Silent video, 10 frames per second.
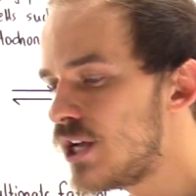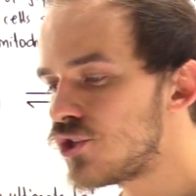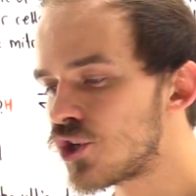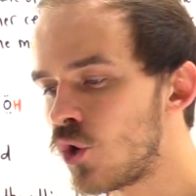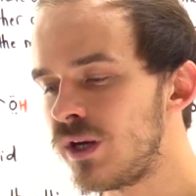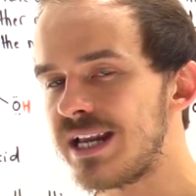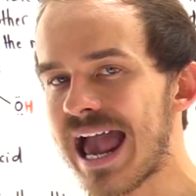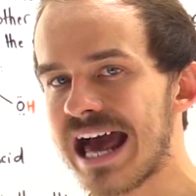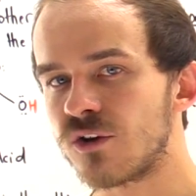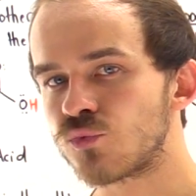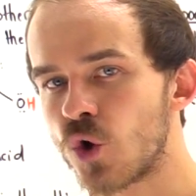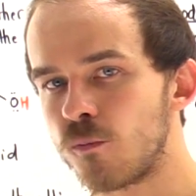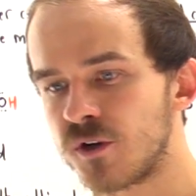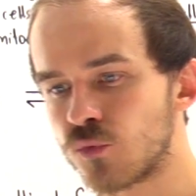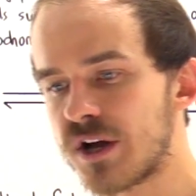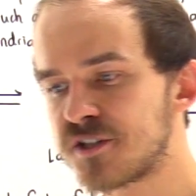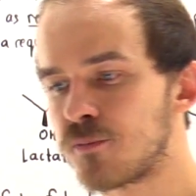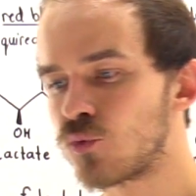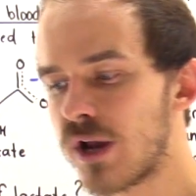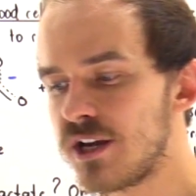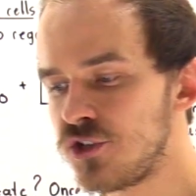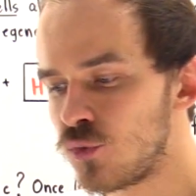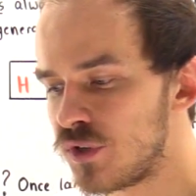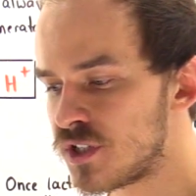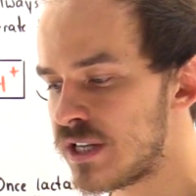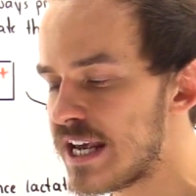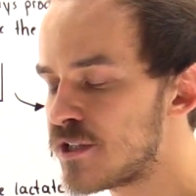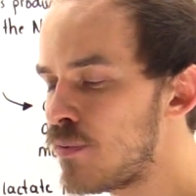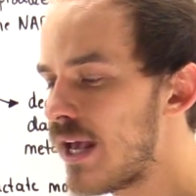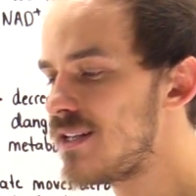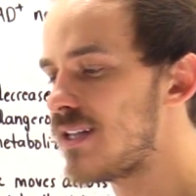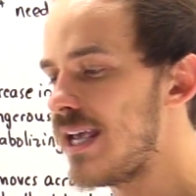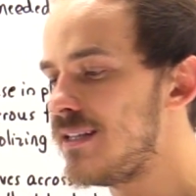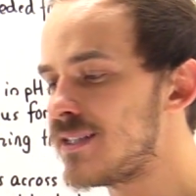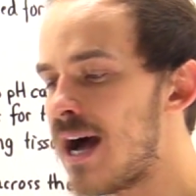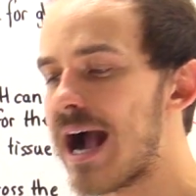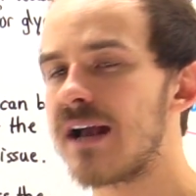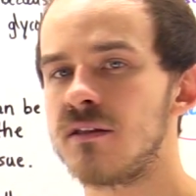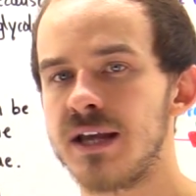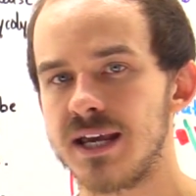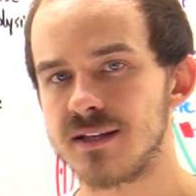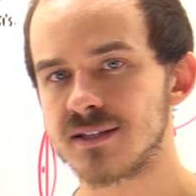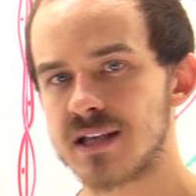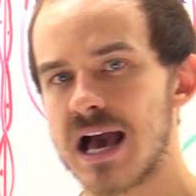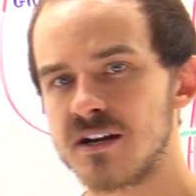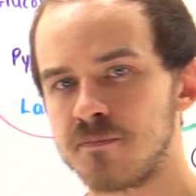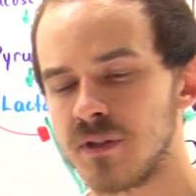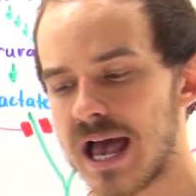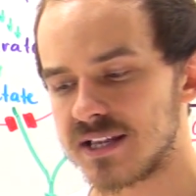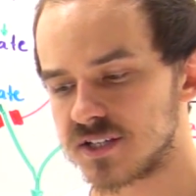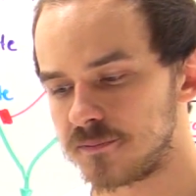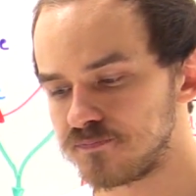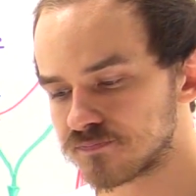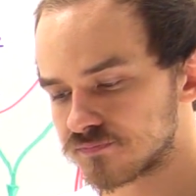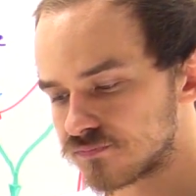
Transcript: So in anaerobic respiration, which takes place entirely in the cytoplasm,